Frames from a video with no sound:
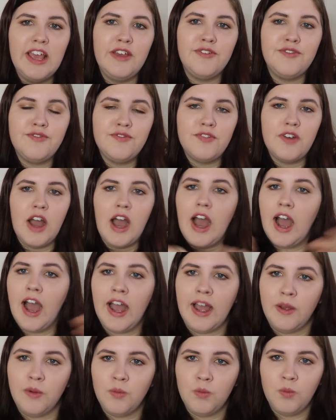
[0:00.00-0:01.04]
if
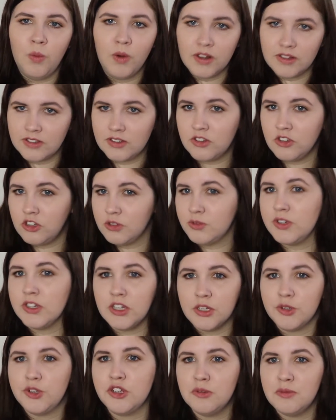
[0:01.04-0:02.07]
I wasn't doing
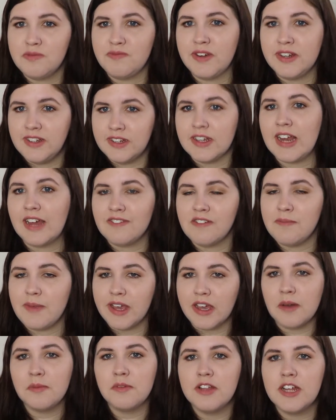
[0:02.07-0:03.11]
YouTube, if I didn't have a
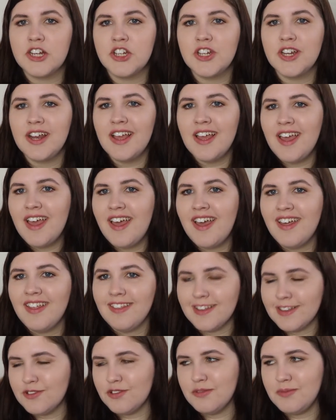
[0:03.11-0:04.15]
makeup collection.
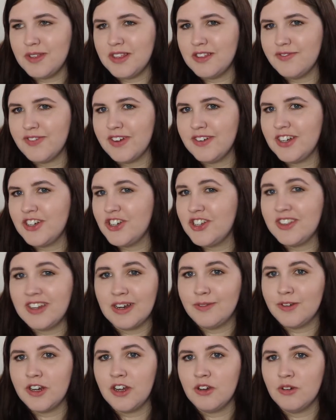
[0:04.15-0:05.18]
This would be the foundation that
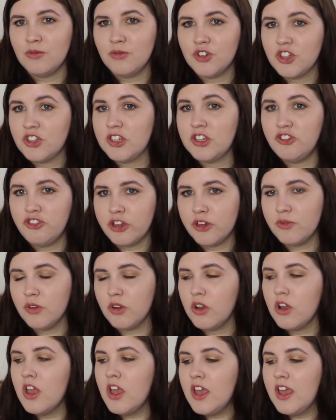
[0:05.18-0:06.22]
I would own just in
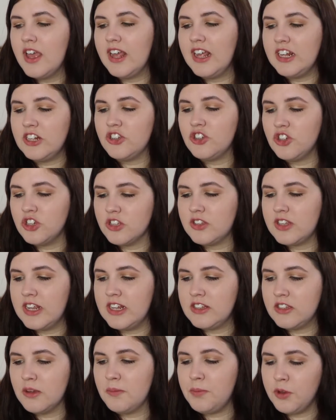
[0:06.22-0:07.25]
general. It's
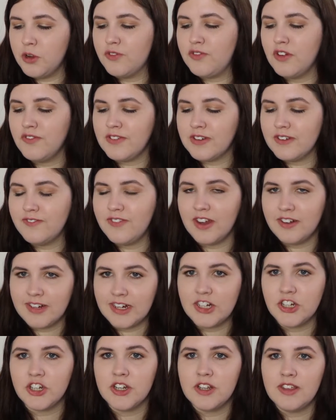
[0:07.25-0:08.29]
a beautiful
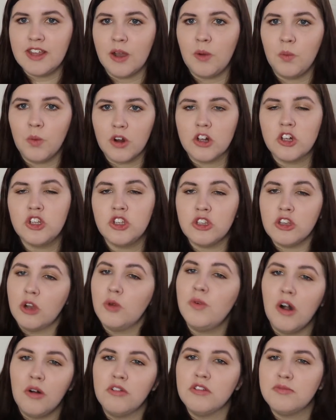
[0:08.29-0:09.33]
foundation that works so
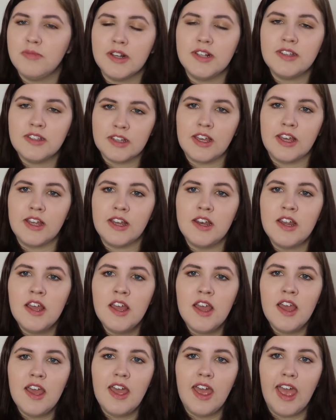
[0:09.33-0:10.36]
well with my skin
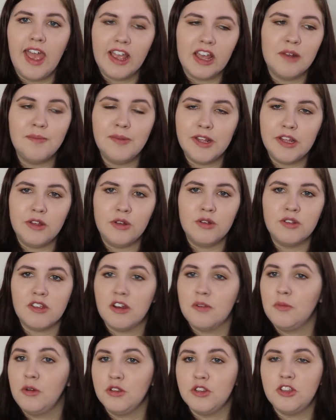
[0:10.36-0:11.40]
and can be used in
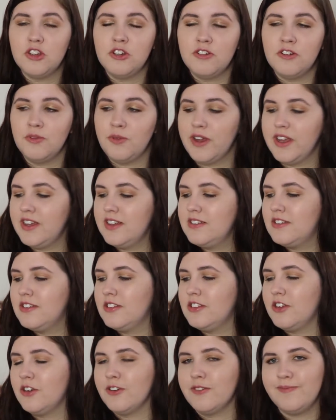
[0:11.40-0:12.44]
a multitude of ways.
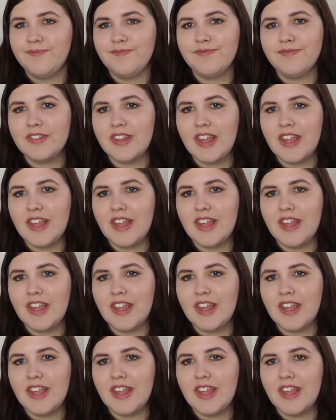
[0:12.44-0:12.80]
So